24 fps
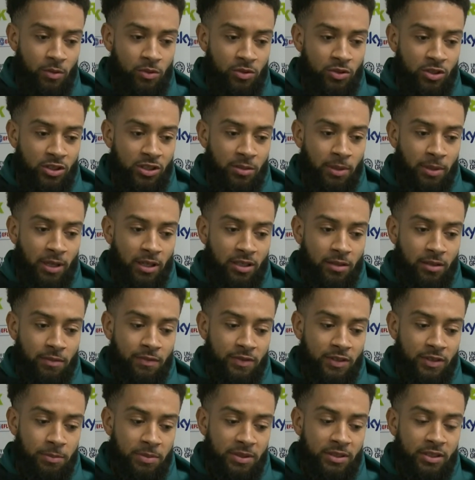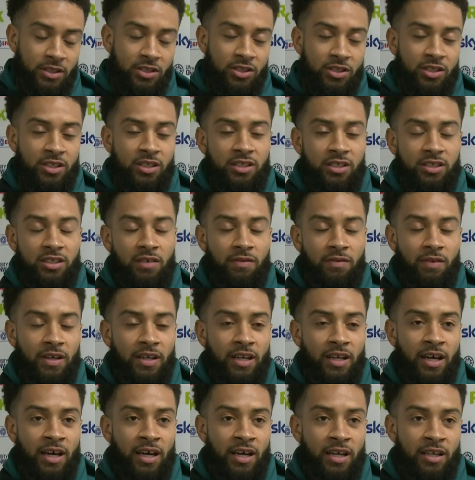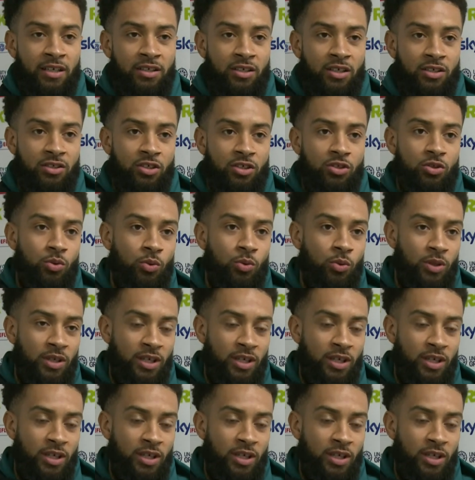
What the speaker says: it was just about obviously positioning and stuff like that, and the